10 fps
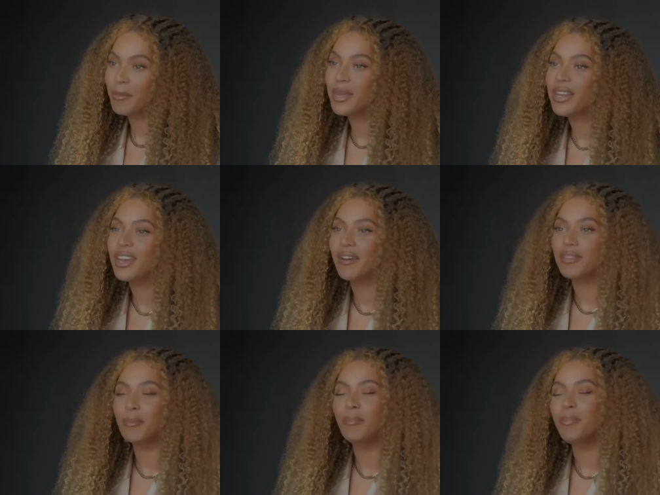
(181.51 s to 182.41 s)
Many
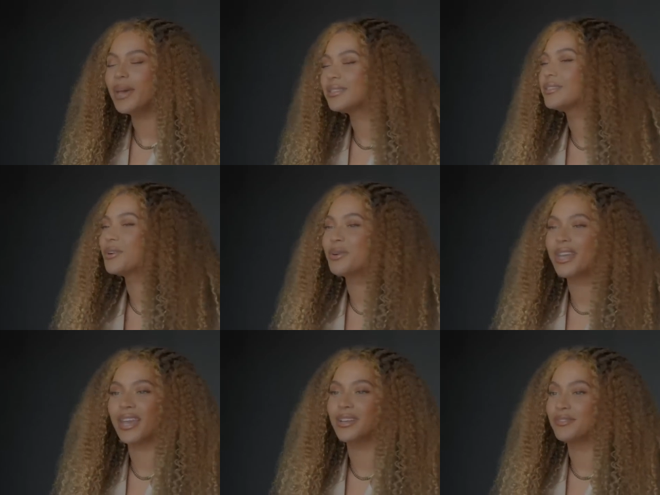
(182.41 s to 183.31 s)
of the best
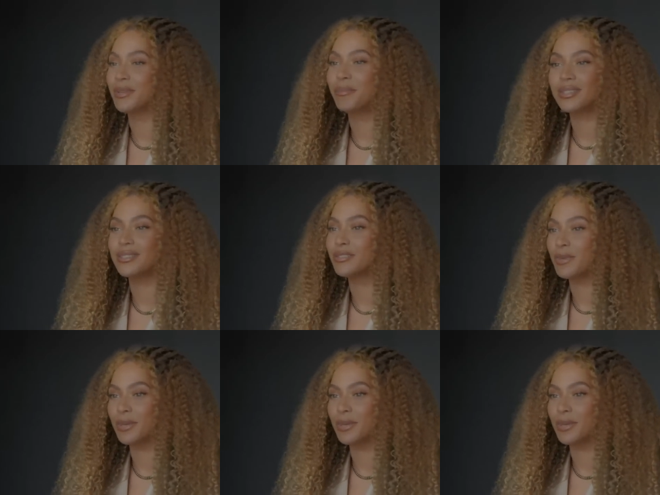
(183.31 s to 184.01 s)
creatives and business